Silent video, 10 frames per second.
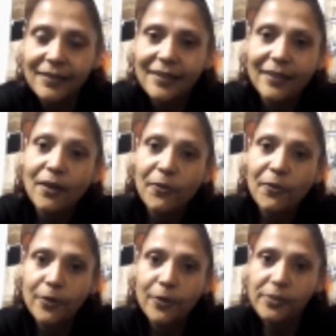and got
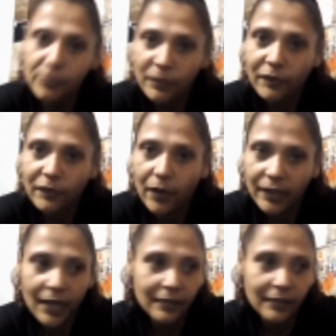through with flying
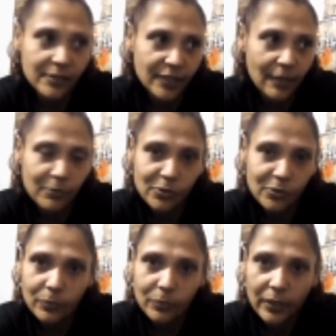colours, so that was
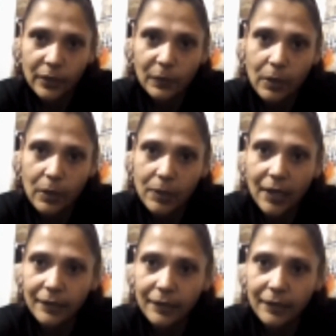good when I got the wild card.